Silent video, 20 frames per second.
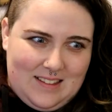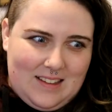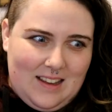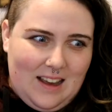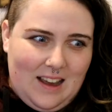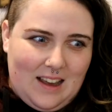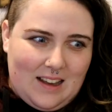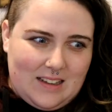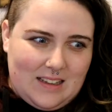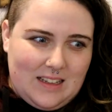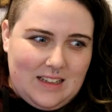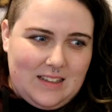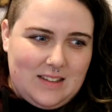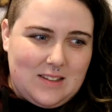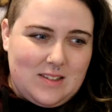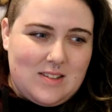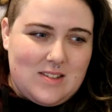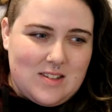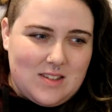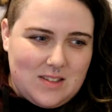Yeah,
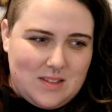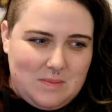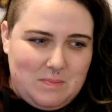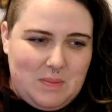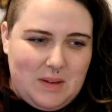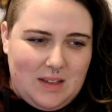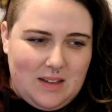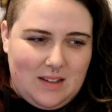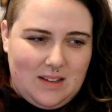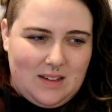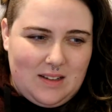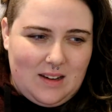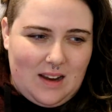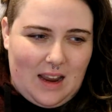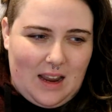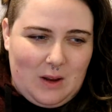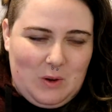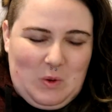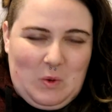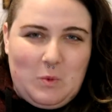it's just been
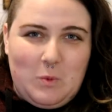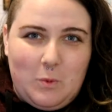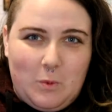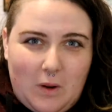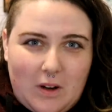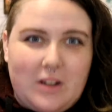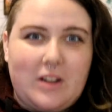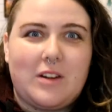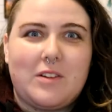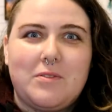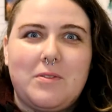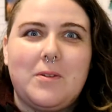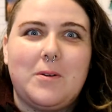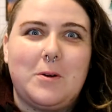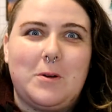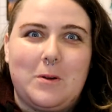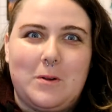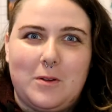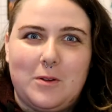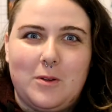a
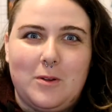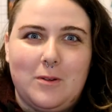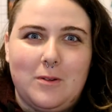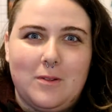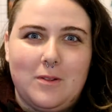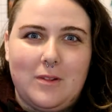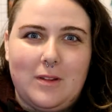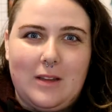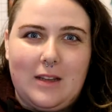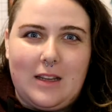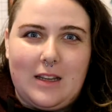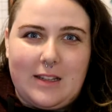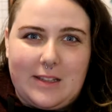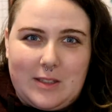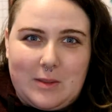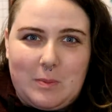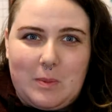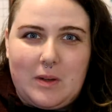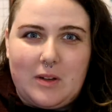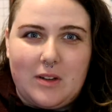wonderful
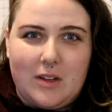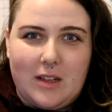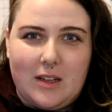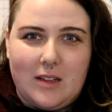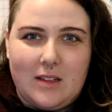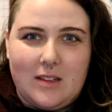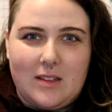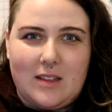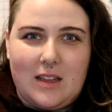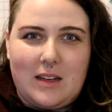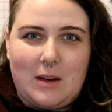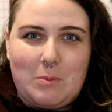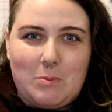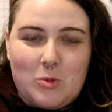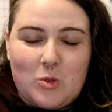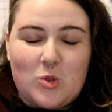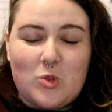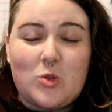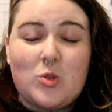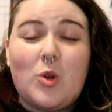experience and
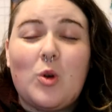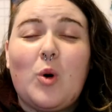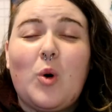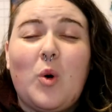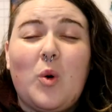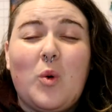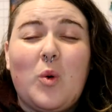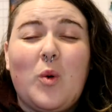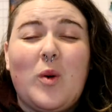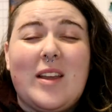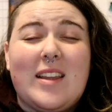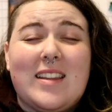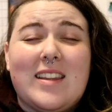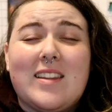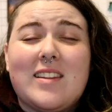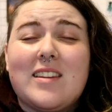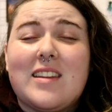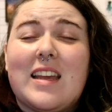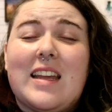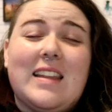I'm so
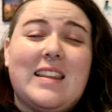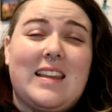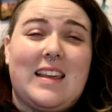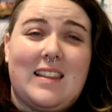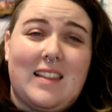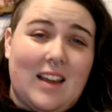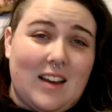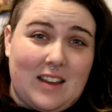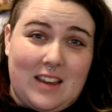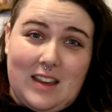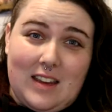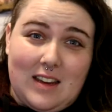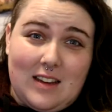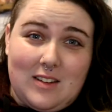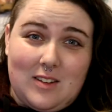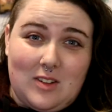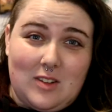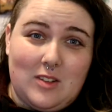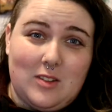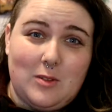insanely
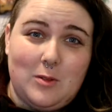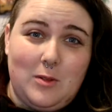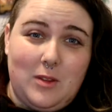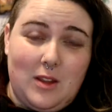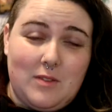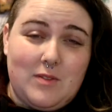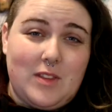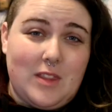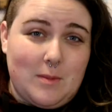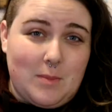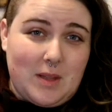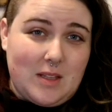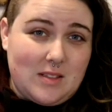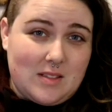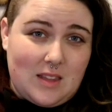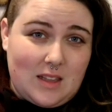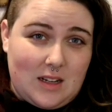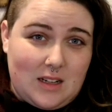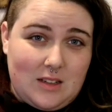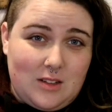lucky to live in the
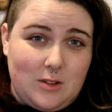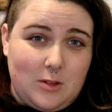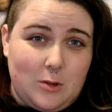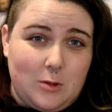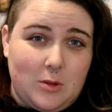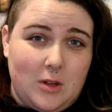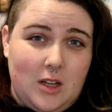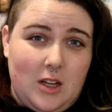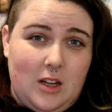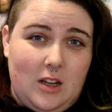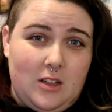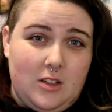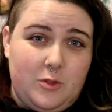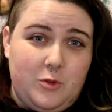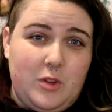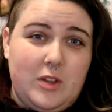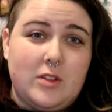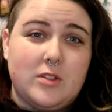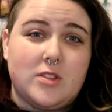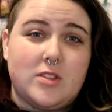place that I do,
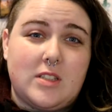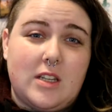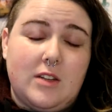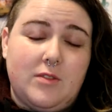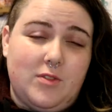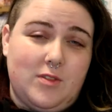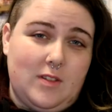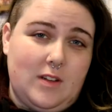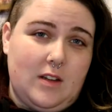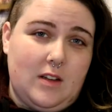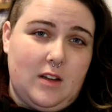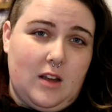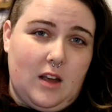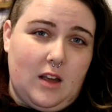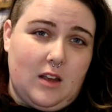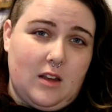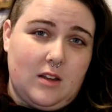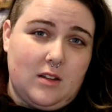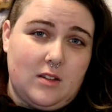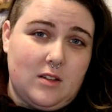to feel safe
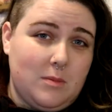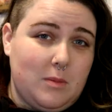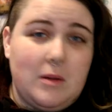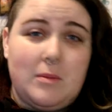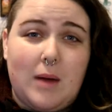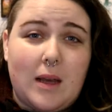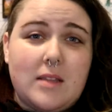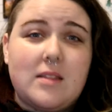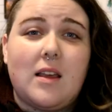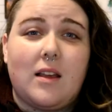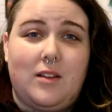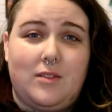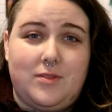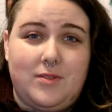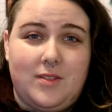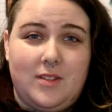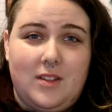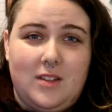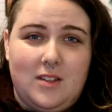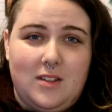uh, to be
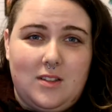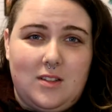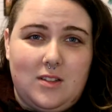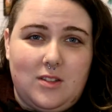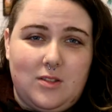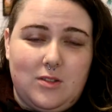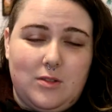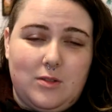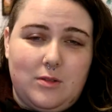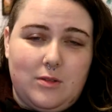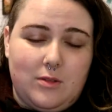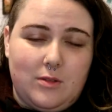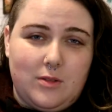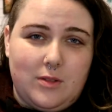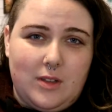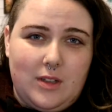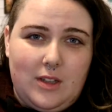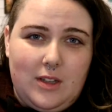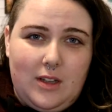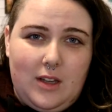myself,
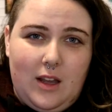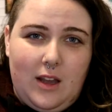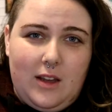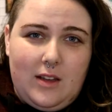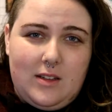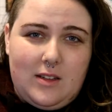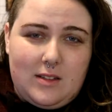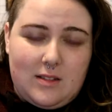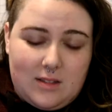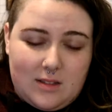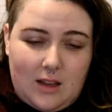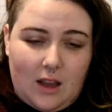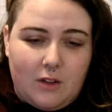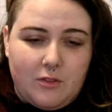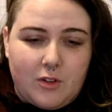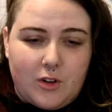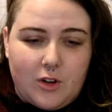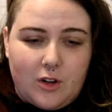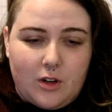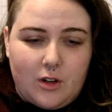to
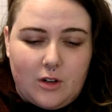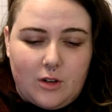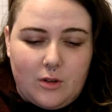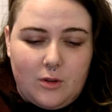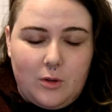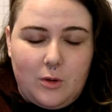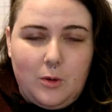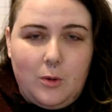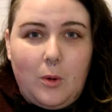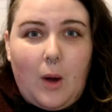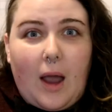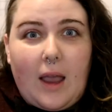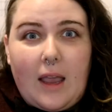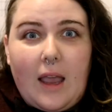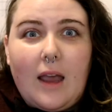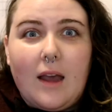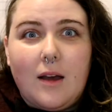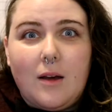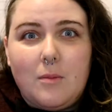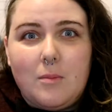discover who I
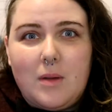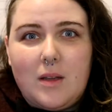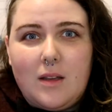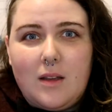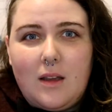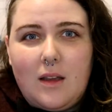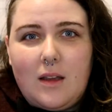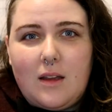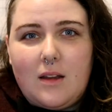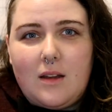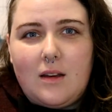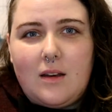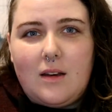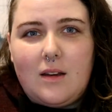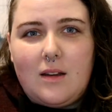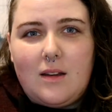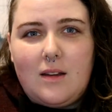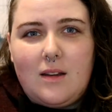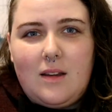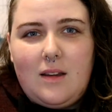am
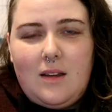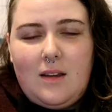and